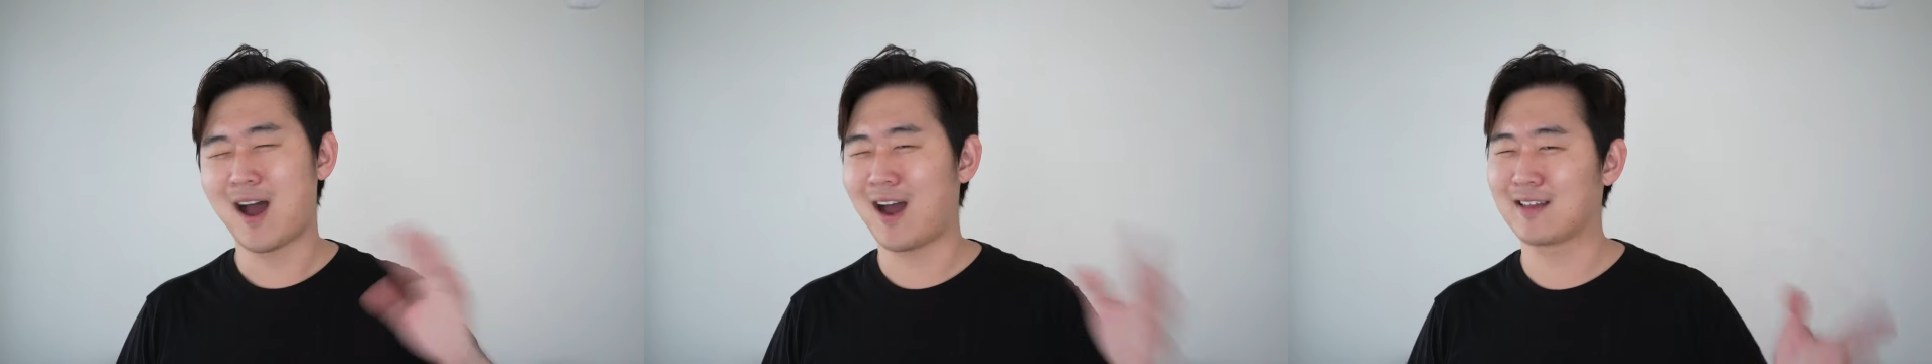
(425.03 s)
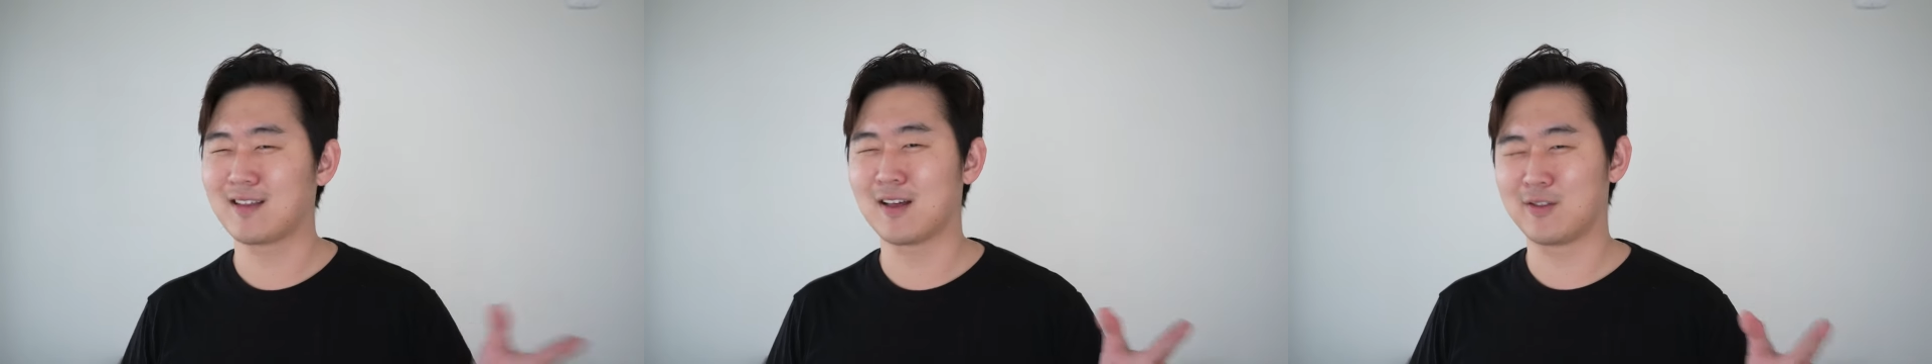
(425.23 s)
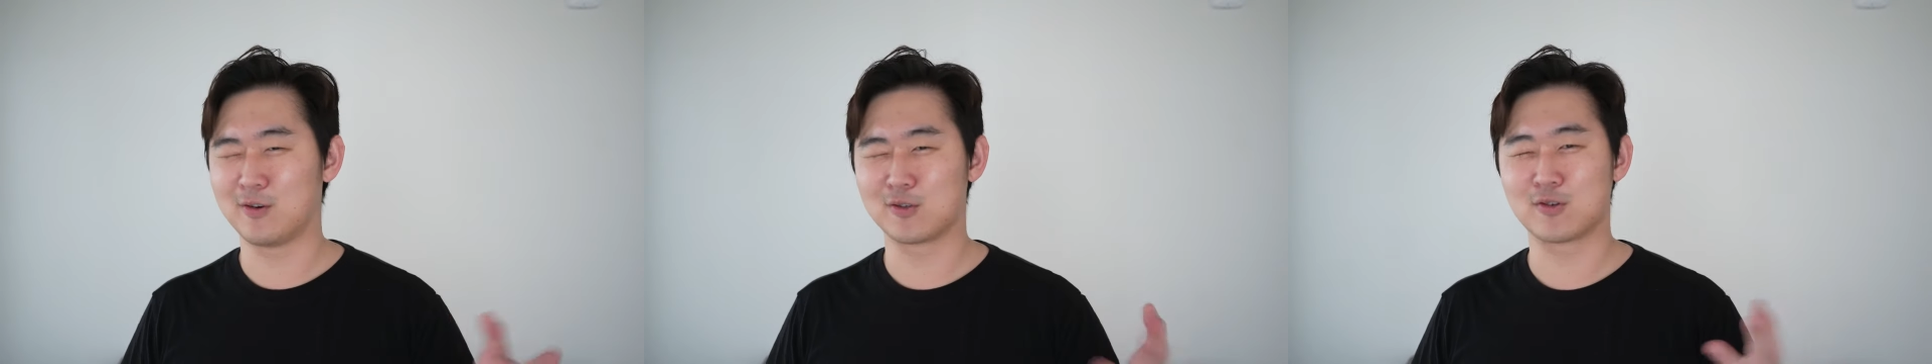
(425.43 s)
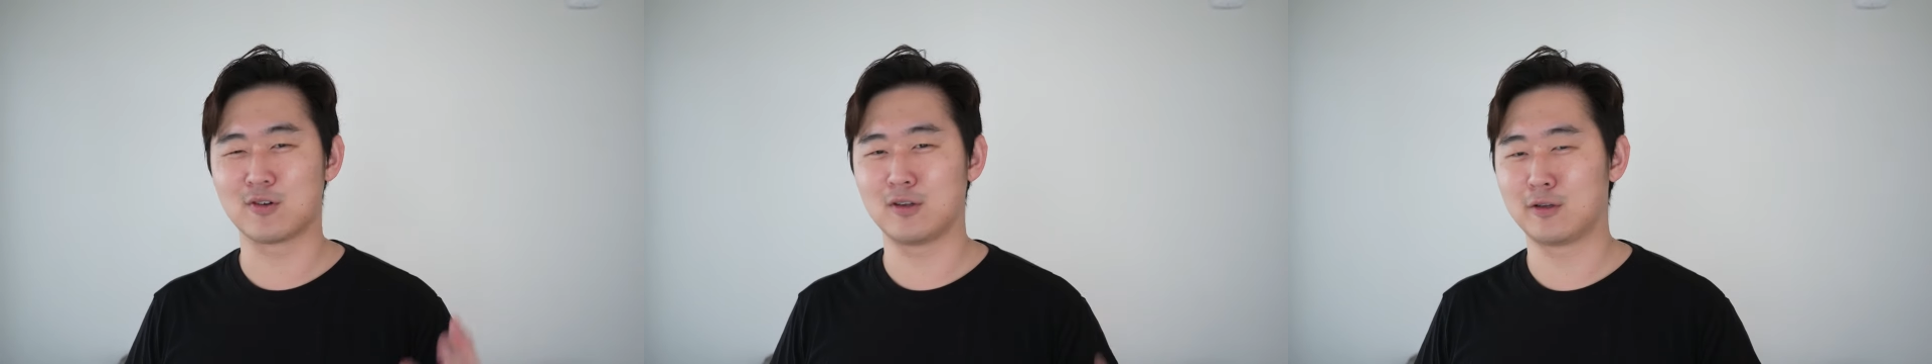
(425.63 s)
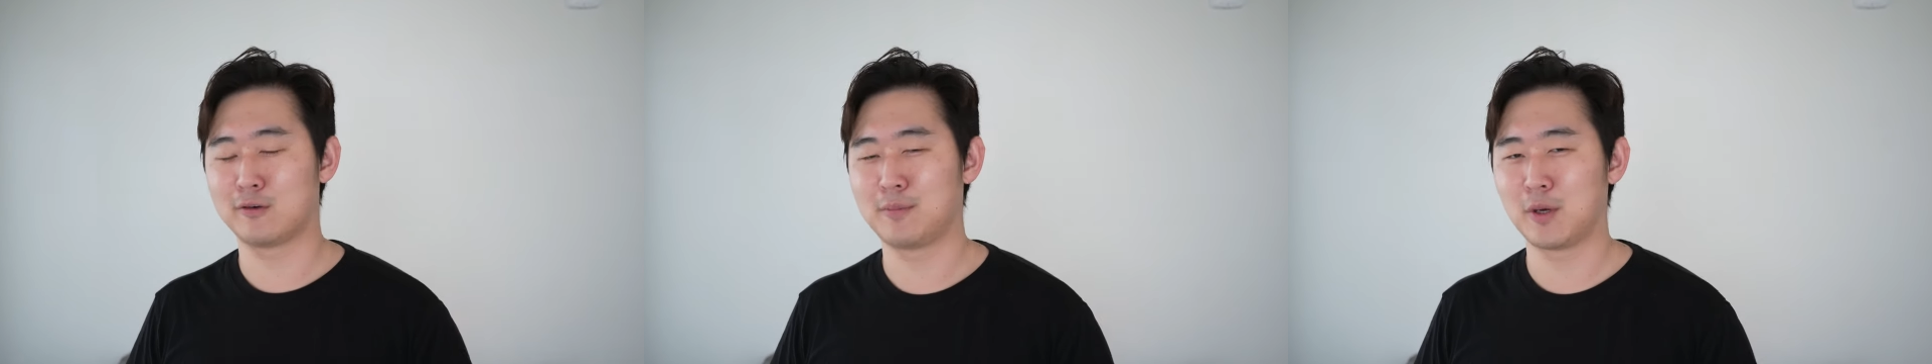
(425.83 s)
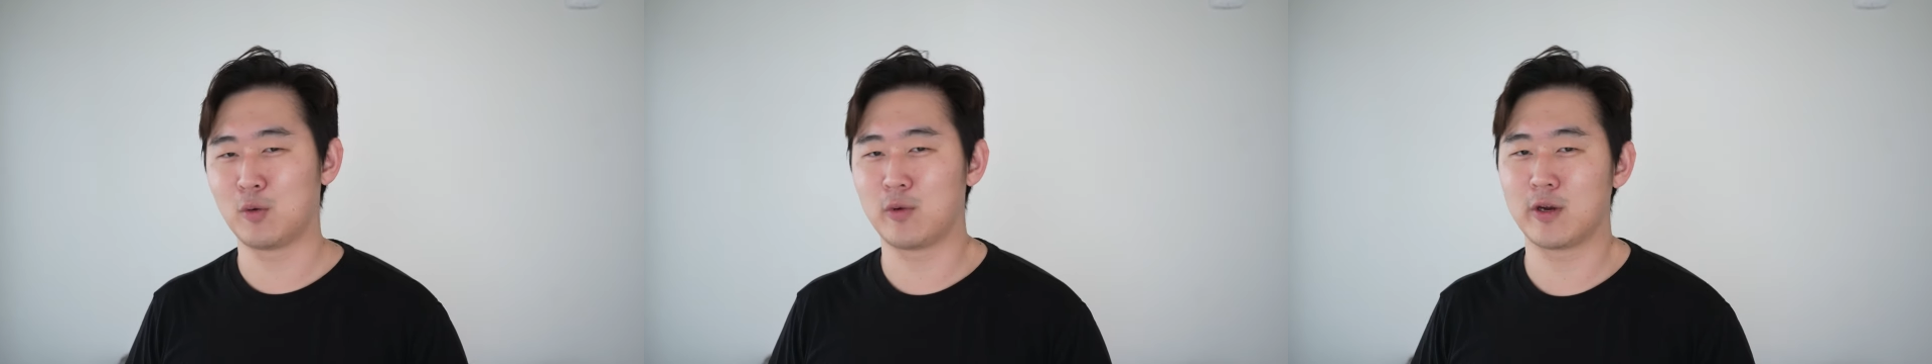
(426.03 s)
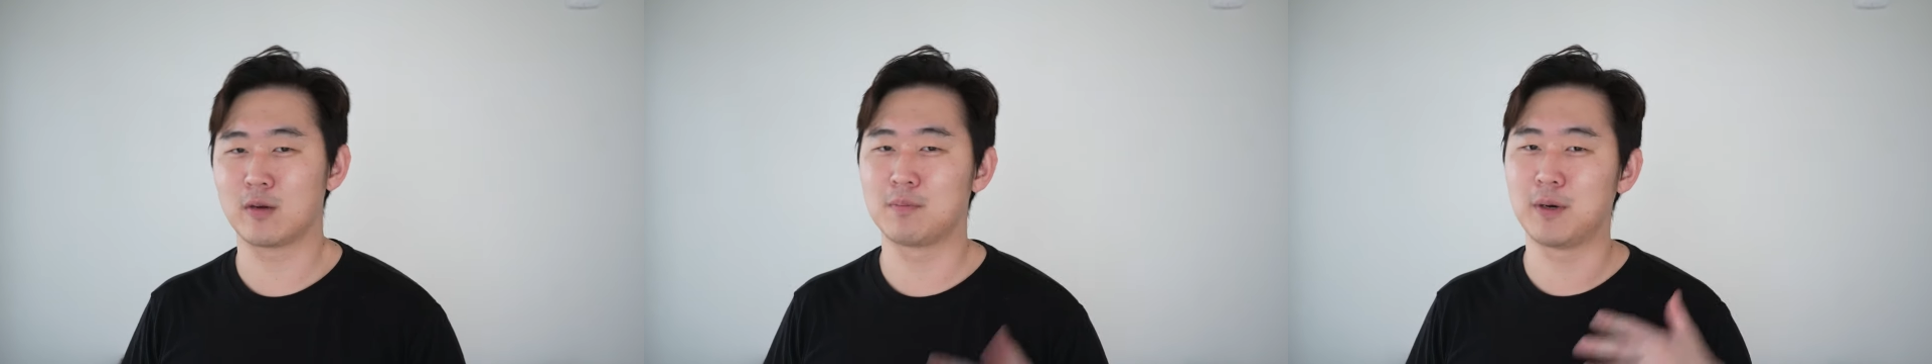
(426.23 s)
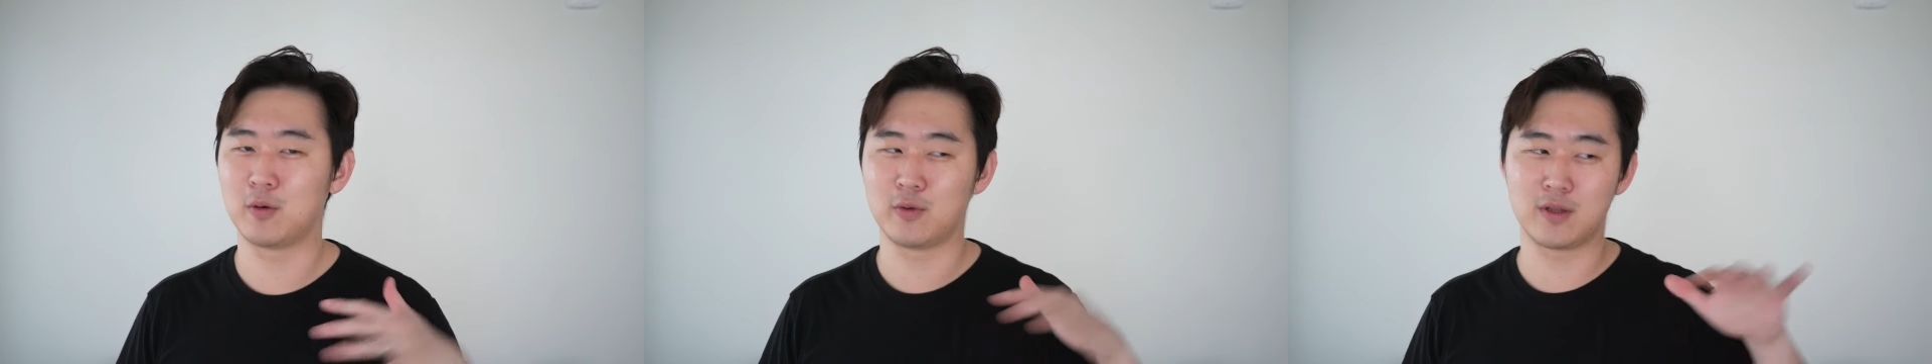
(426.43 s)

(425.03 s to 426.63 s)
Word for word: I thought those were a little bit weird but